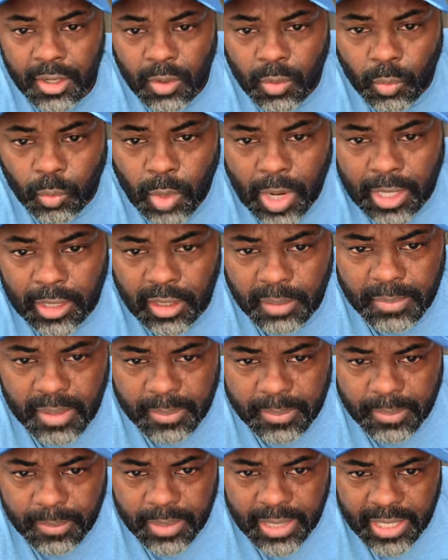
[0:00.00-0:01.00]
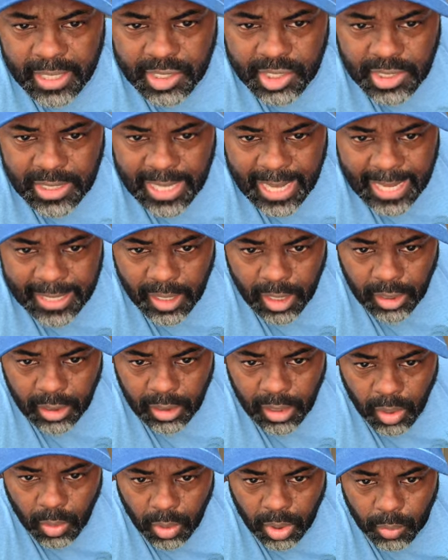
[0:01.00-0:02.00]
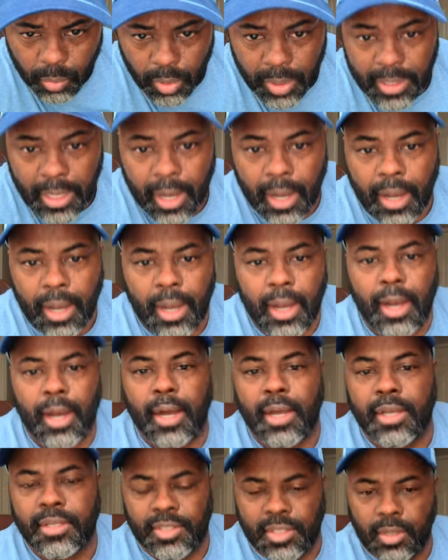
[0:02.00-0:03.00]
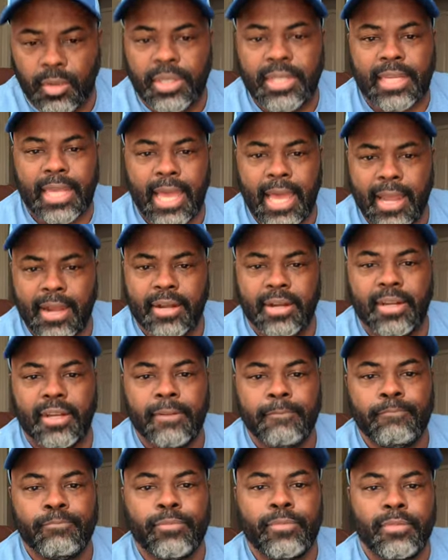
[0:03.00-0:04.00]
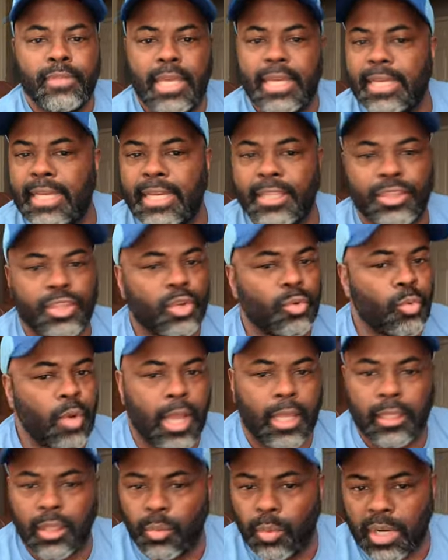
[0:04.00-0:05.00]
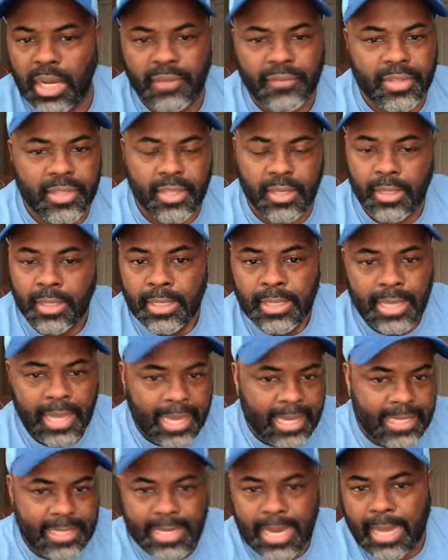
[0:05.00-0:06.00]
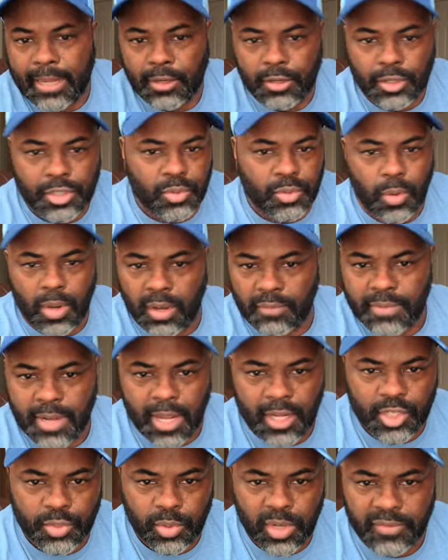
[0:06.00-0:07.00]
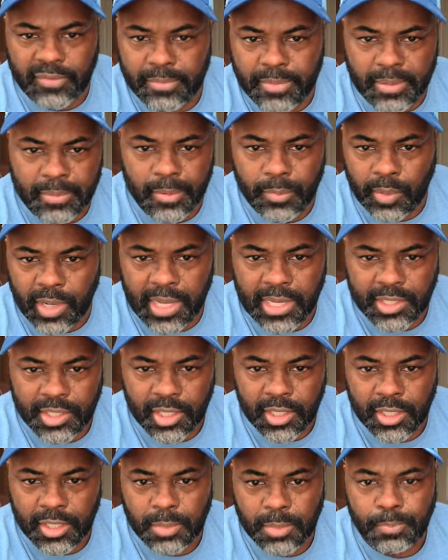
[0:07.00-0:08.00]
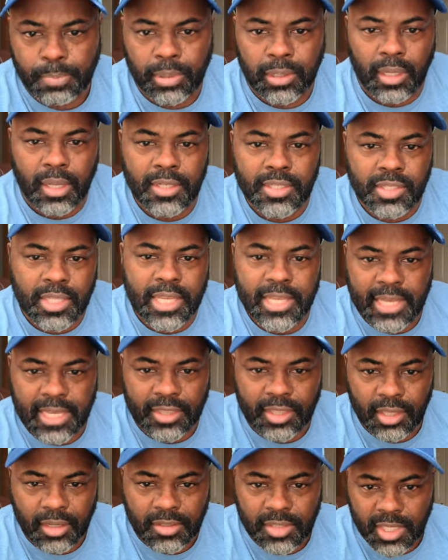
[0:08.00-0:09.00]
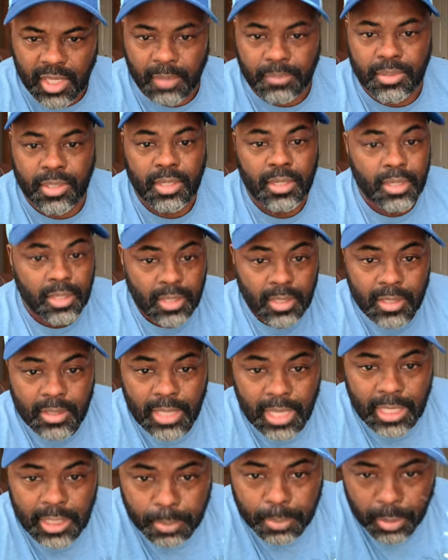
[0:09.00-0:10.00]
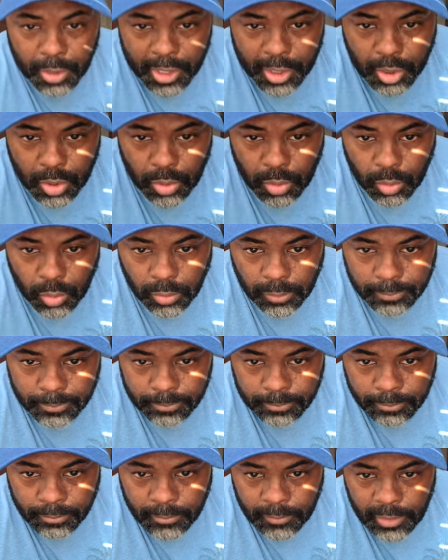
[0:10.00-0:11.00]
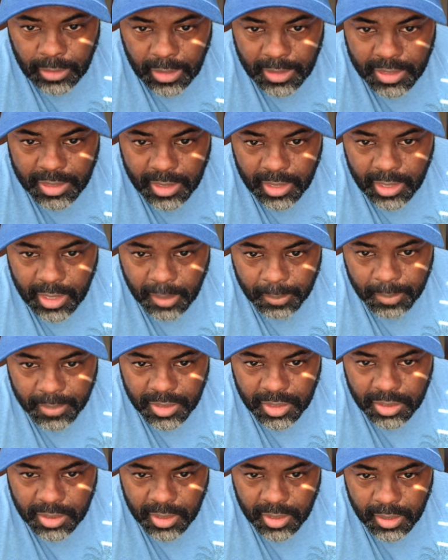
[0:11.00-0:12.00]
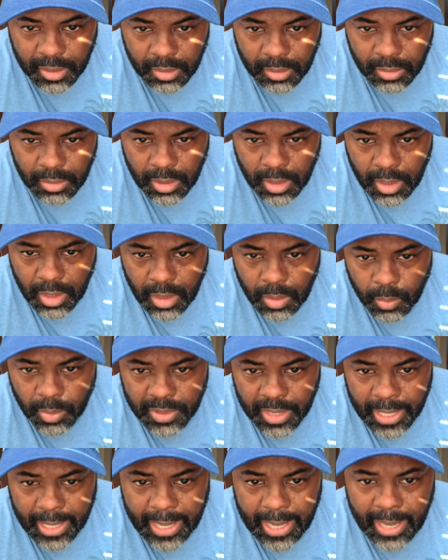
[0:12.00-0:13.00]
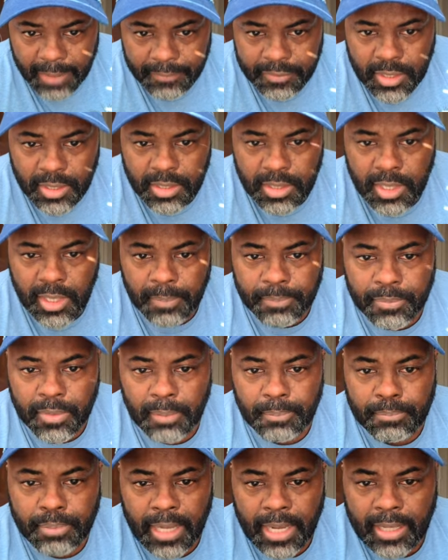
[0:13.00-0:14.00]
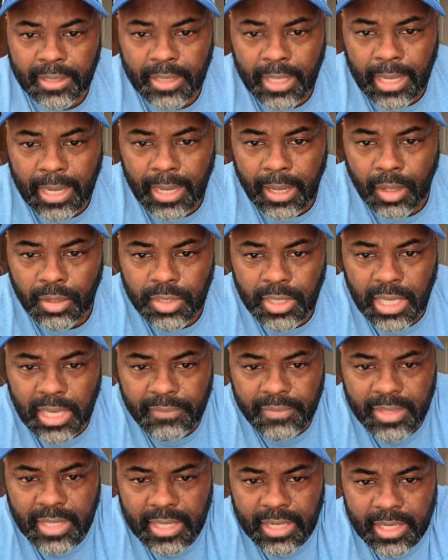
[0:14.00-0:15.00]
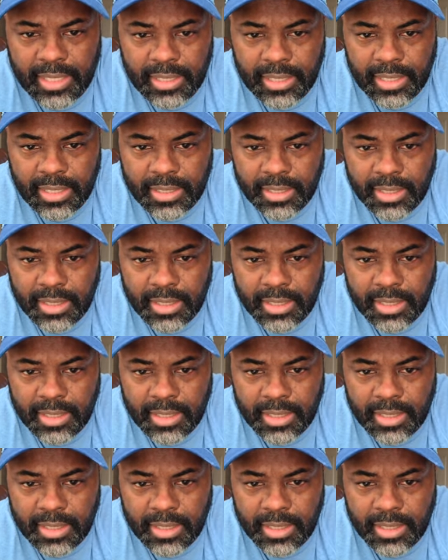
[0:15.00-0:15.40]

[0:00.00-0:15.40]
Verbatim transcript: regular minimum wage, not a lower one. Ah, so in Canada, they get the regular, whatever the $8, $12, whatever minimum wage is, plus they get their tips. That's pretty cool. Let's see here. But still, when they have to tip the back of the house, even they didn't get